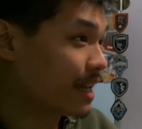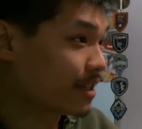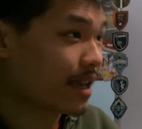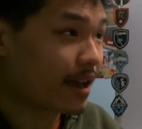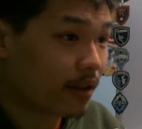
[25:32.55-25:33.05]

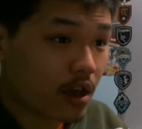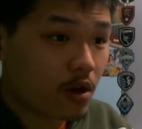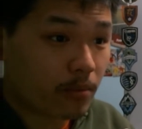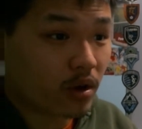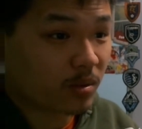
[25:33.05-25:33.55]
has had
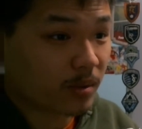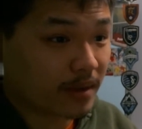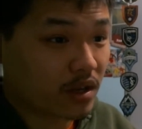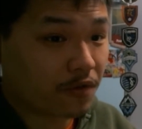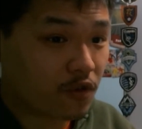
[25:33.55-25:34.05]
problem in
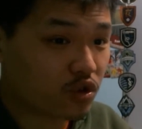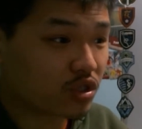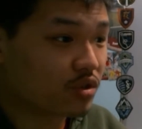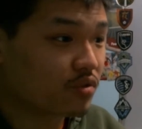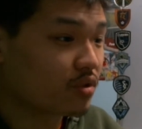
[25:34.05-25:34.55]
their first
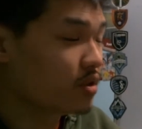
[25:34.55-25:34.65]
2